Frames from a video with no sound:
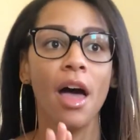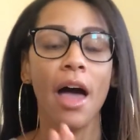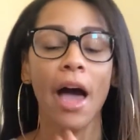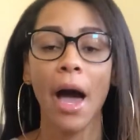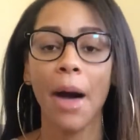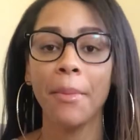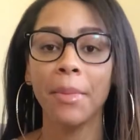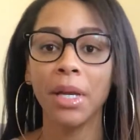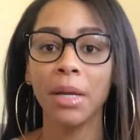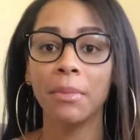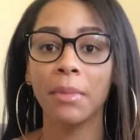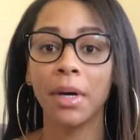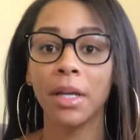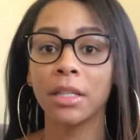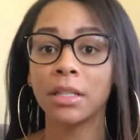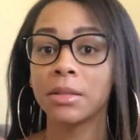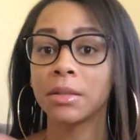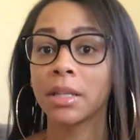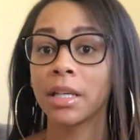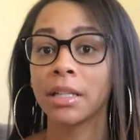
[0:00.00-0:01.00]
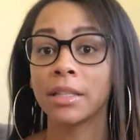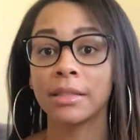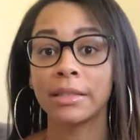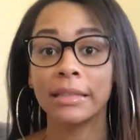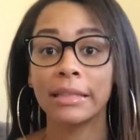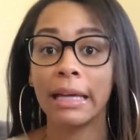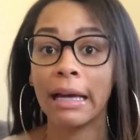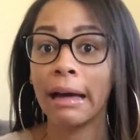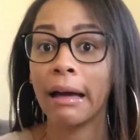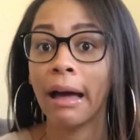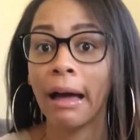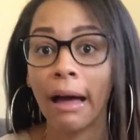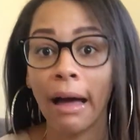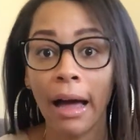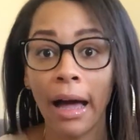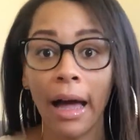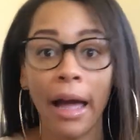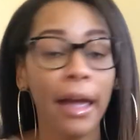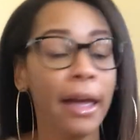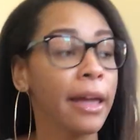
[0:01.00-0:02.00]
how many months because
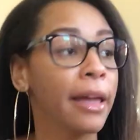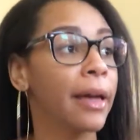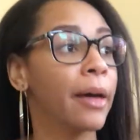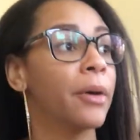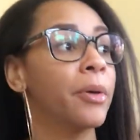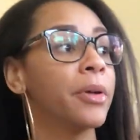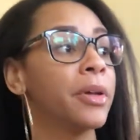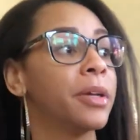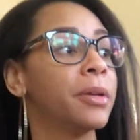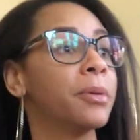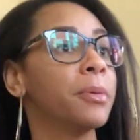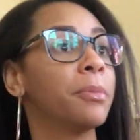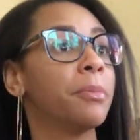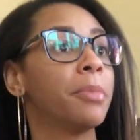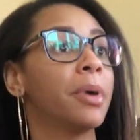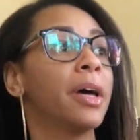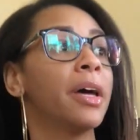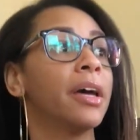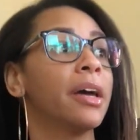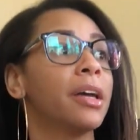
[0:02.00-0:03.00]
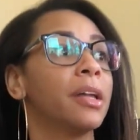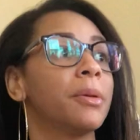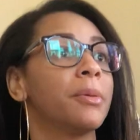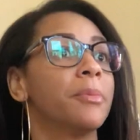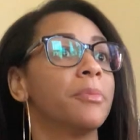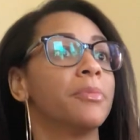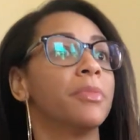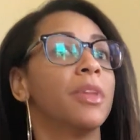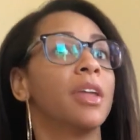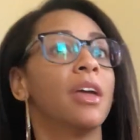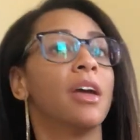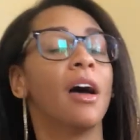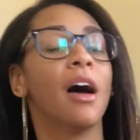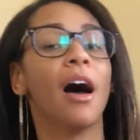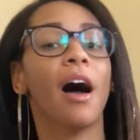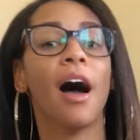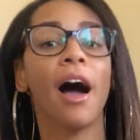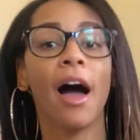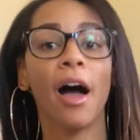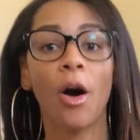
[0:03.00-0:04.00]
I ain't counting, but
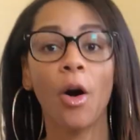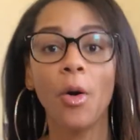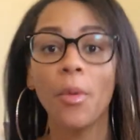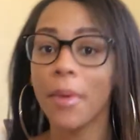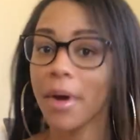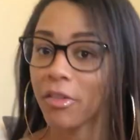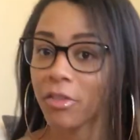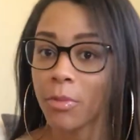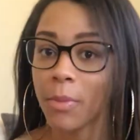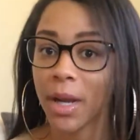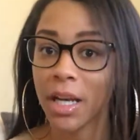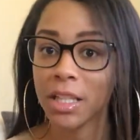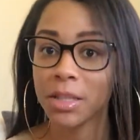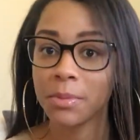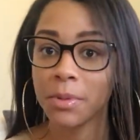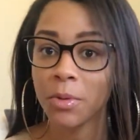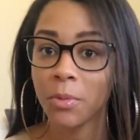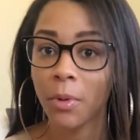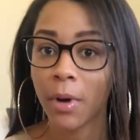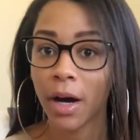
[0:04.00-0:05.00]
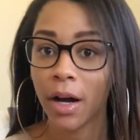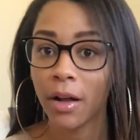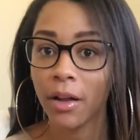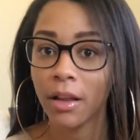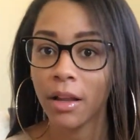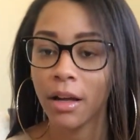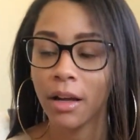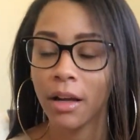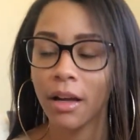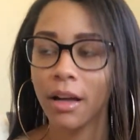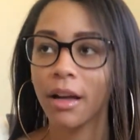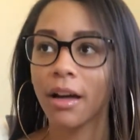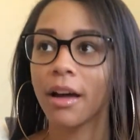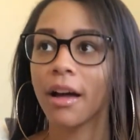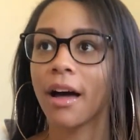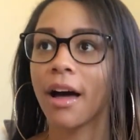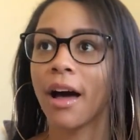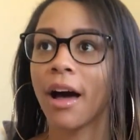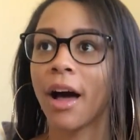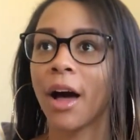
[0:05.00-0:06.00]
I hope everybody's been well.
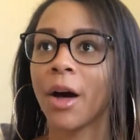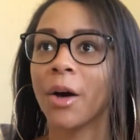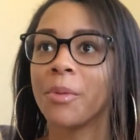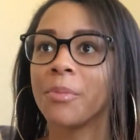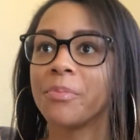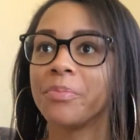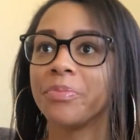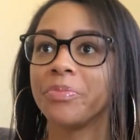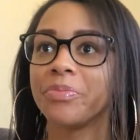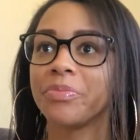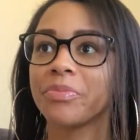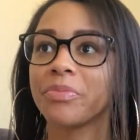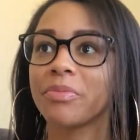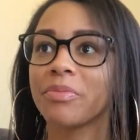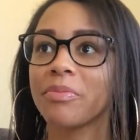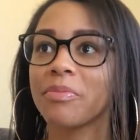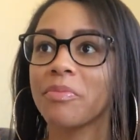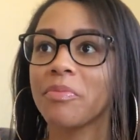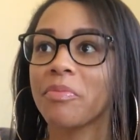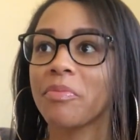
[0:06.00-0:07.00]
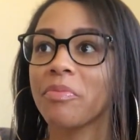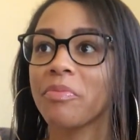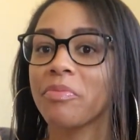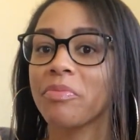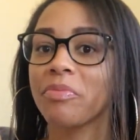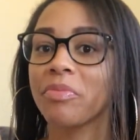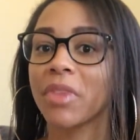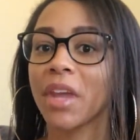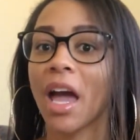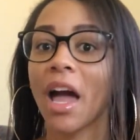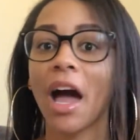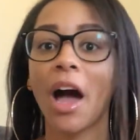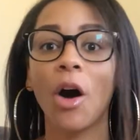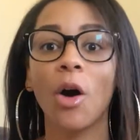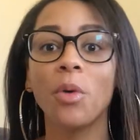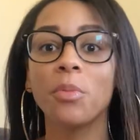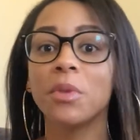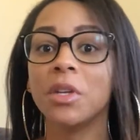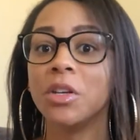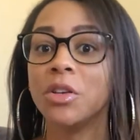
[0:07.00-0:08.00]
Um, I
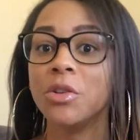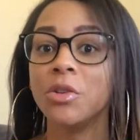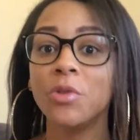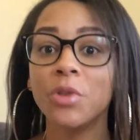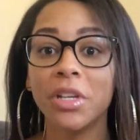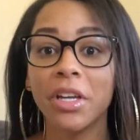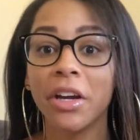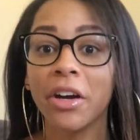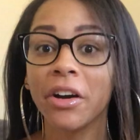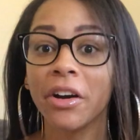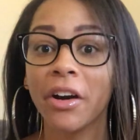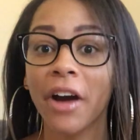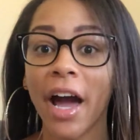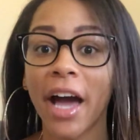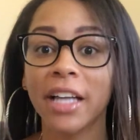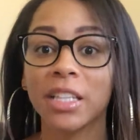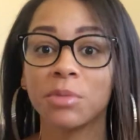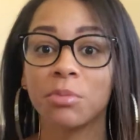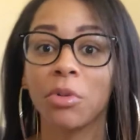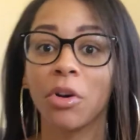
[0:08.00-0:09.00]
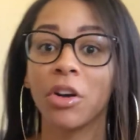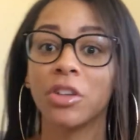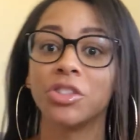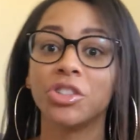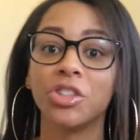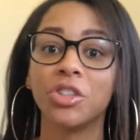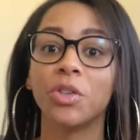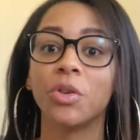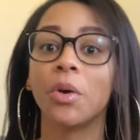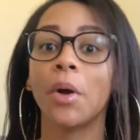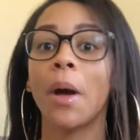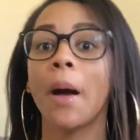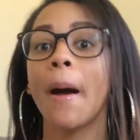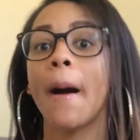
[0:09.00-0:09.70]
hope the new year has brought you